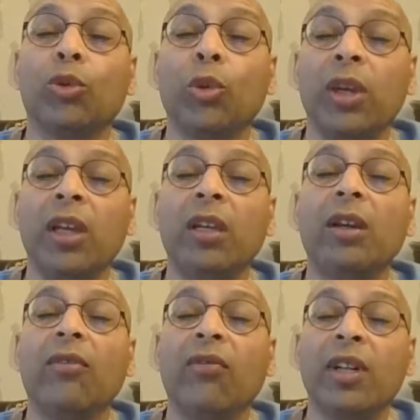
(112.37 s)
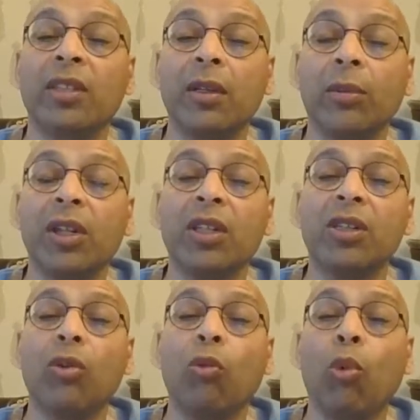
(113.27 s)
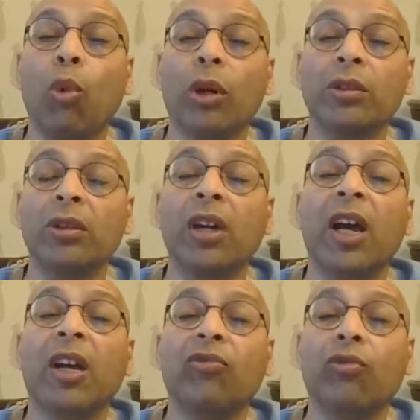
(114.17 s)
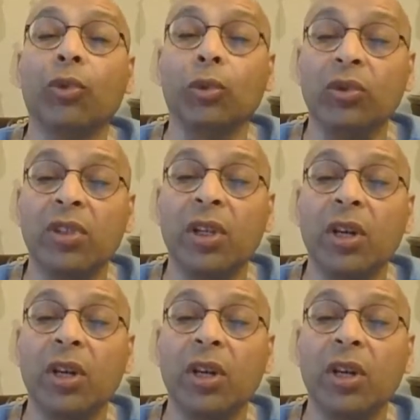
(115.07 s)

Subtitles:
green vegetables, water, and fruits.